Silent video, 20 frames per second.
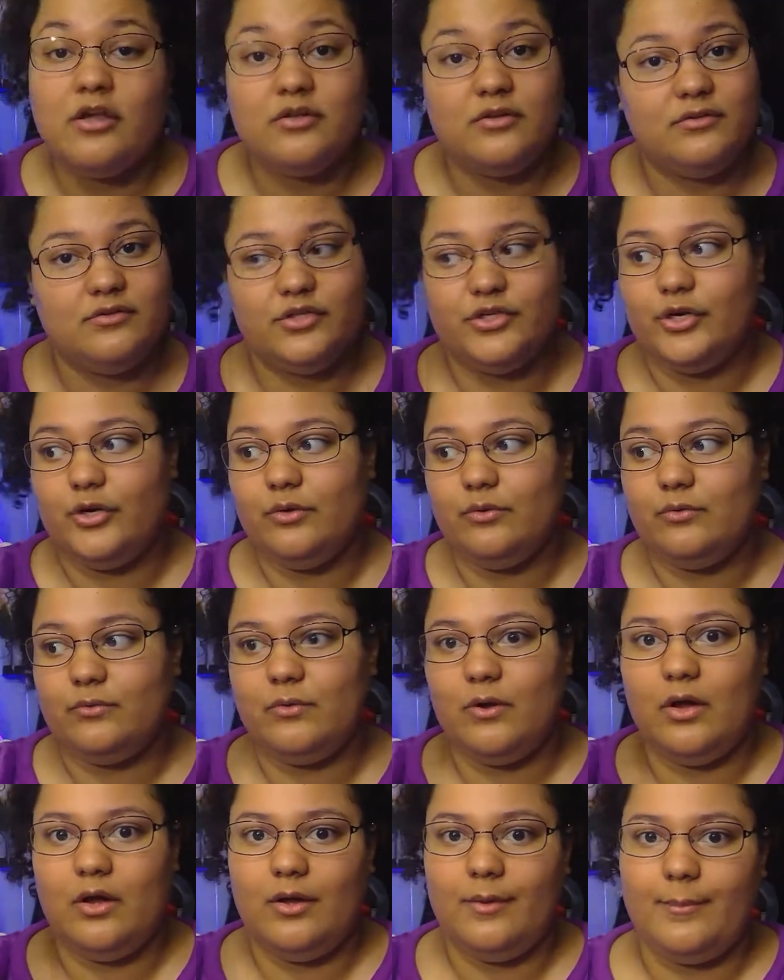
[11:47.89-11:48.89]
You know,
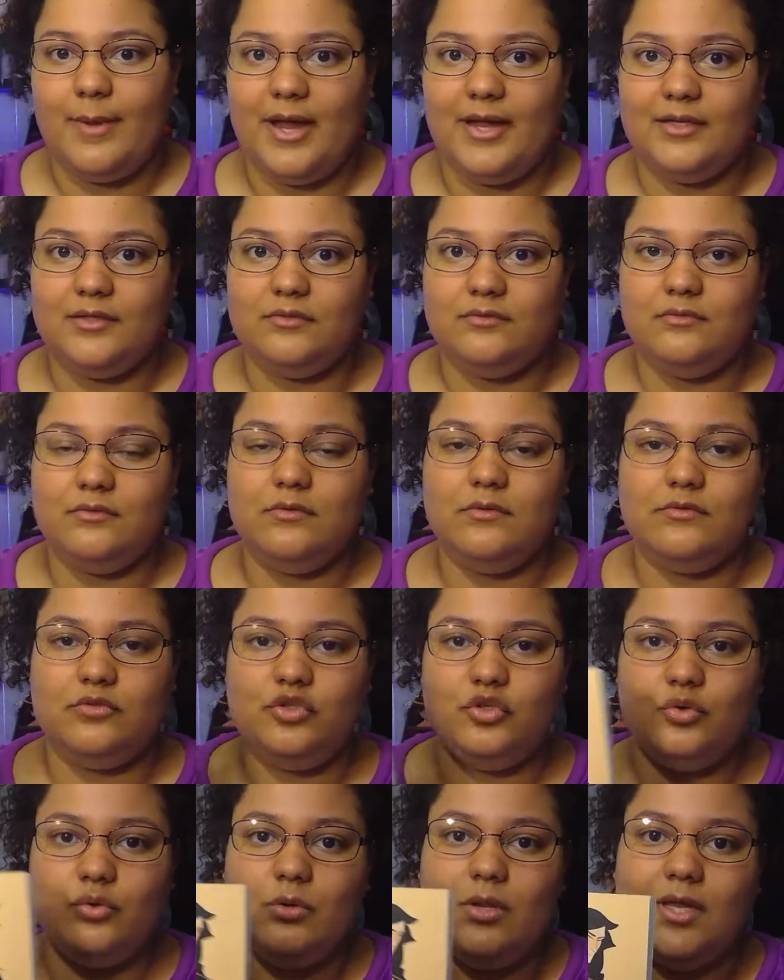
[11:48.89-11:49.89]
I
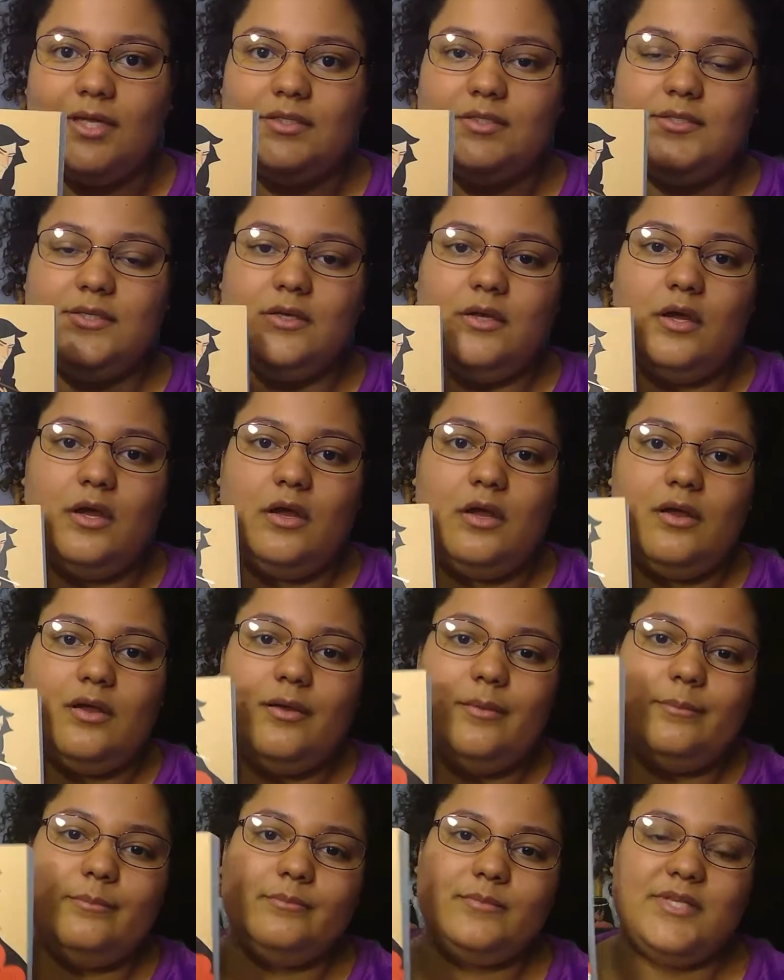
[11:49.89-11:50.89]
do like
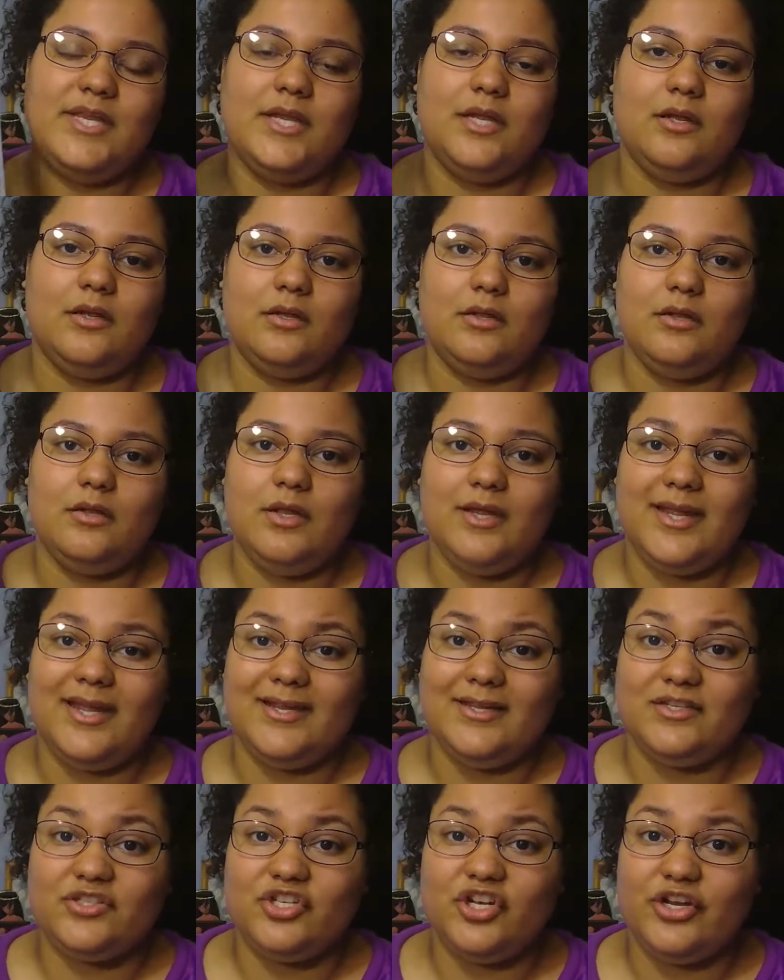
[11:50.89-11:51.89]
to take a look at
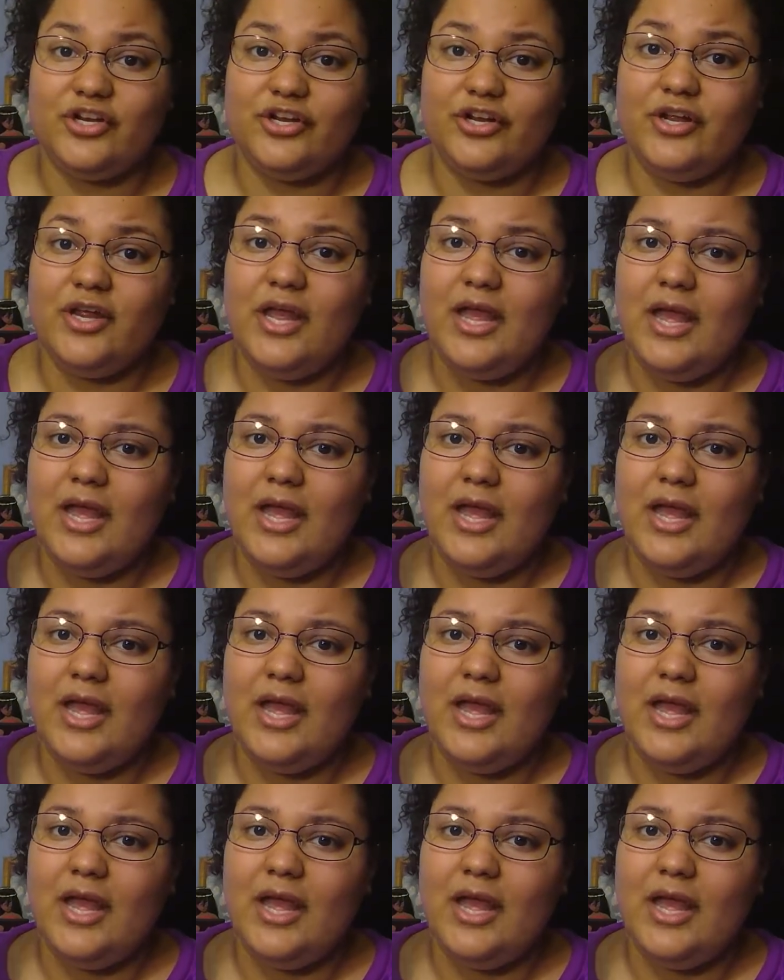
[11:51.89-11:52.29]
Kickstarter.